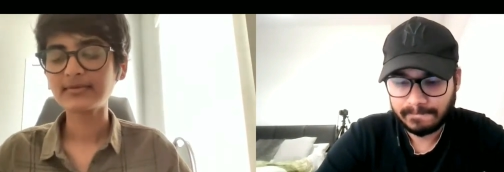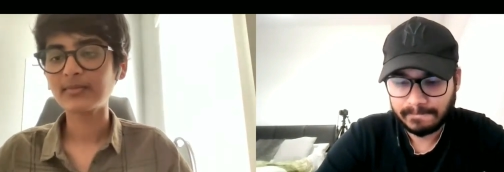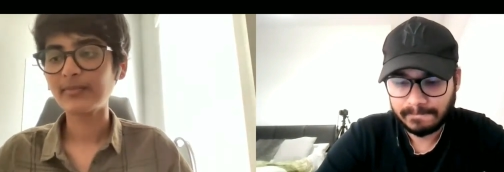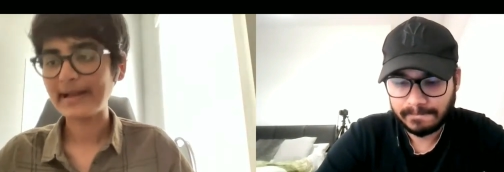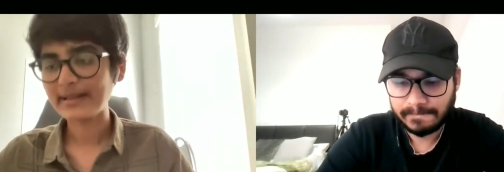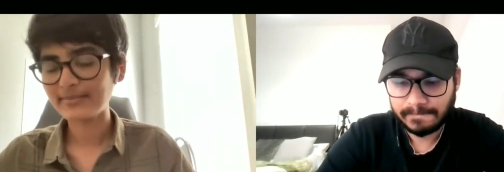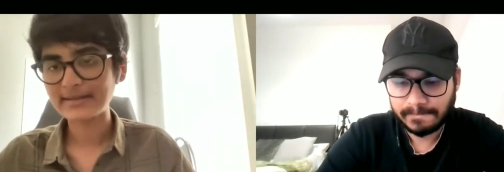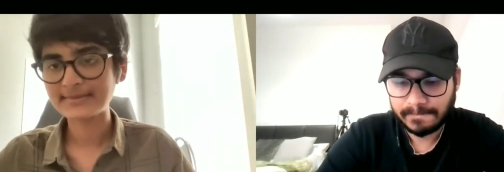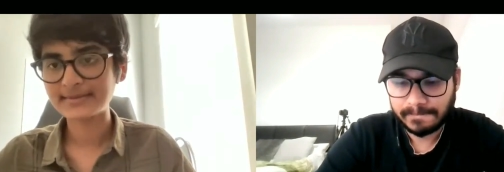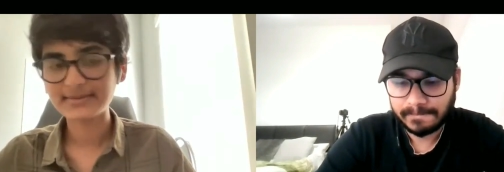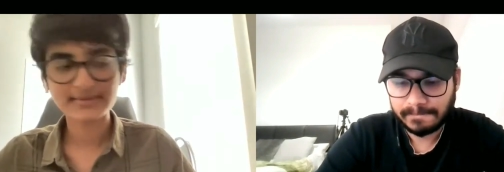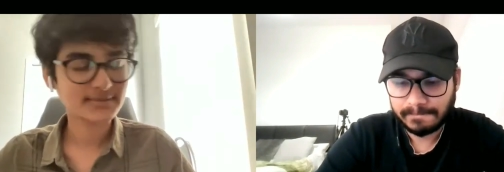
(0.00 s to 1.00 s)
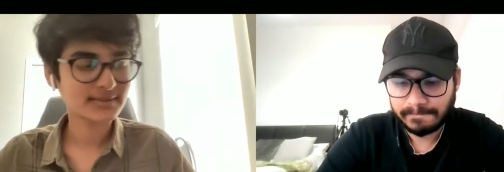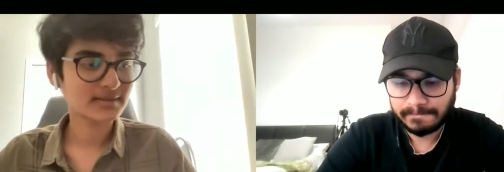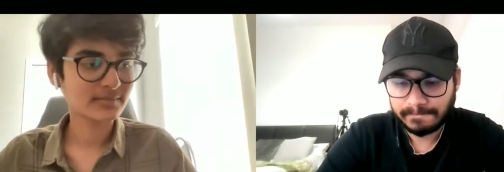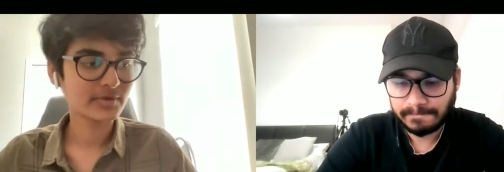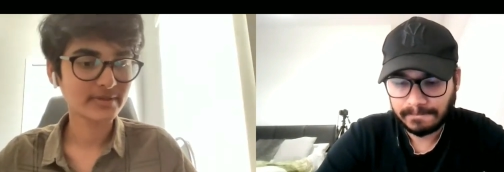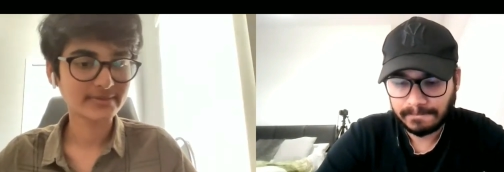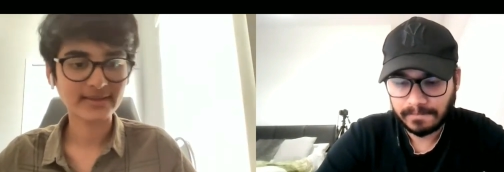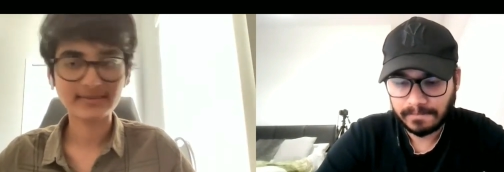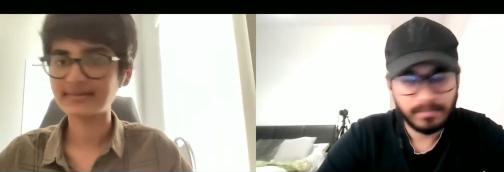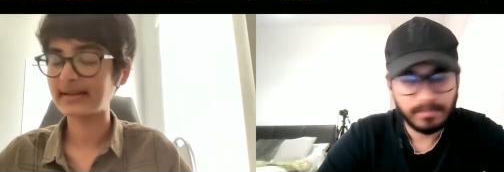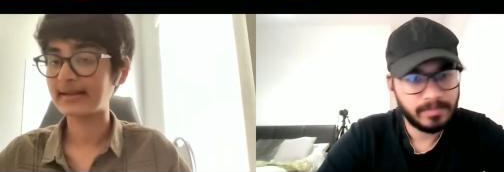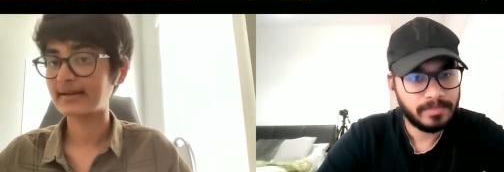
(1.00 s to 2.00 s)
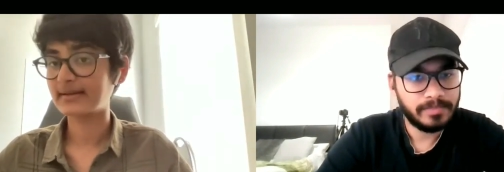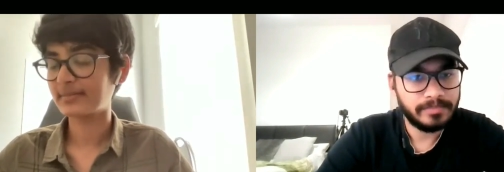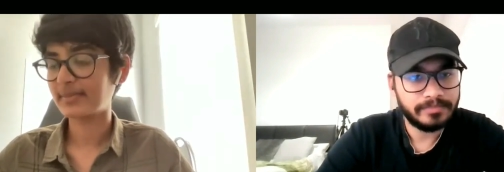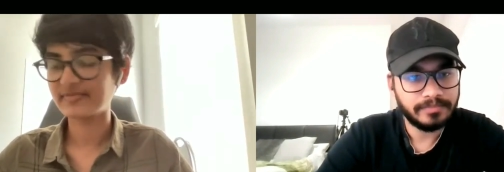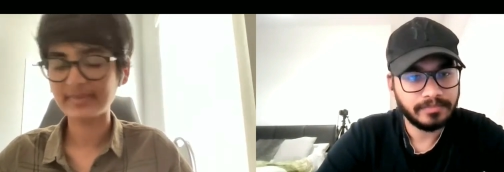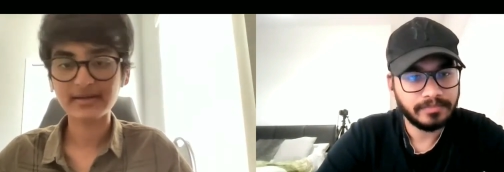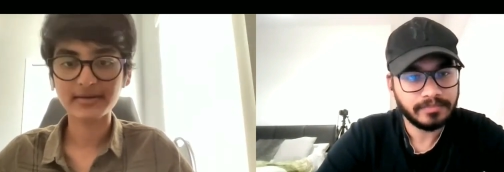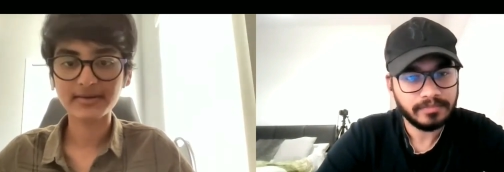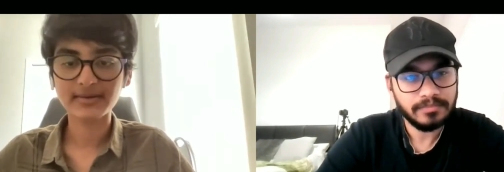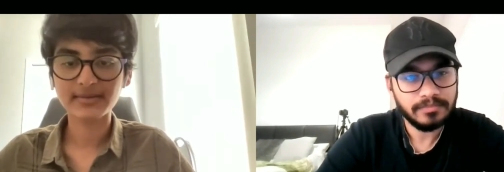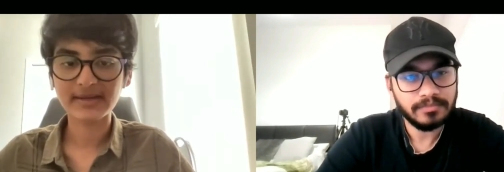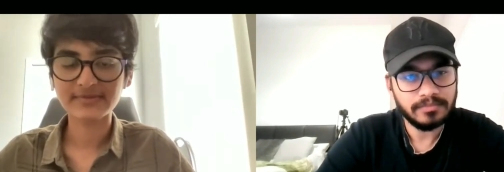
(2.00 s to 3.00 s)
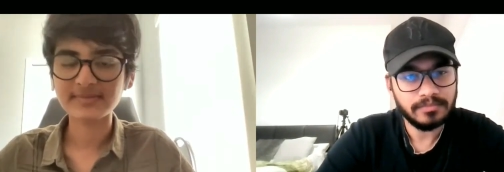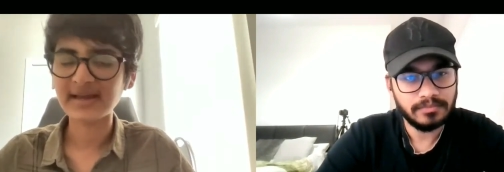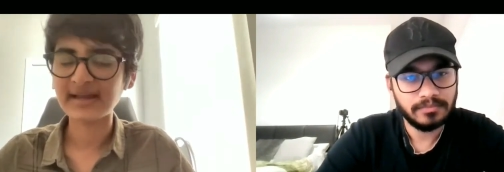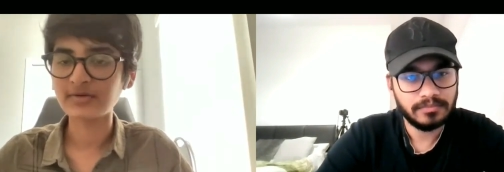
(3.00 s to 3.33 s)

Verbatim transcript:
Speaker 1: So my master's in computer science. Like as a part of my curriculum, I just